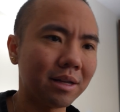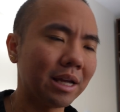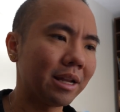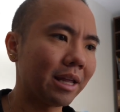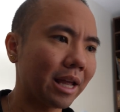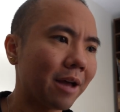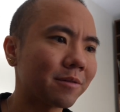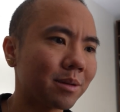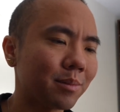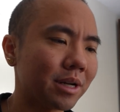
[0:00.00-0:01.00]
and like have
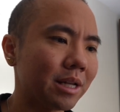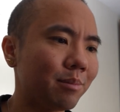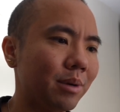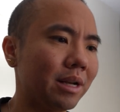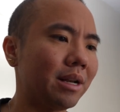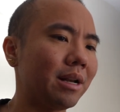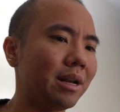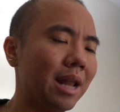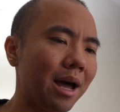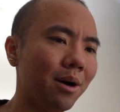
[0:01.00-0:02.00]
somebody, but
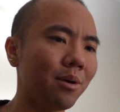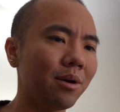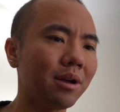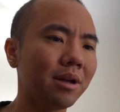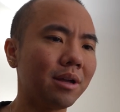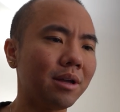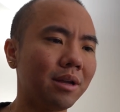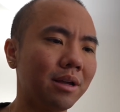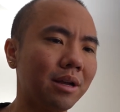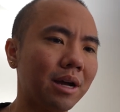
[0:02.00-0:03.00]
now
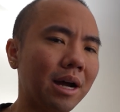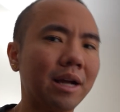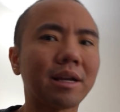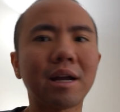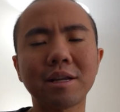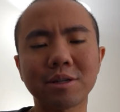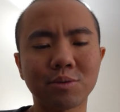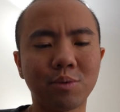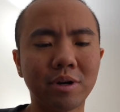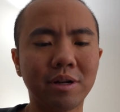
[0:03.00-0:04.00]
I kind of
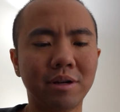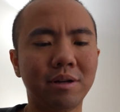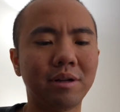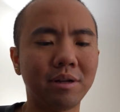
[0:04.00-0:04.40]
just want to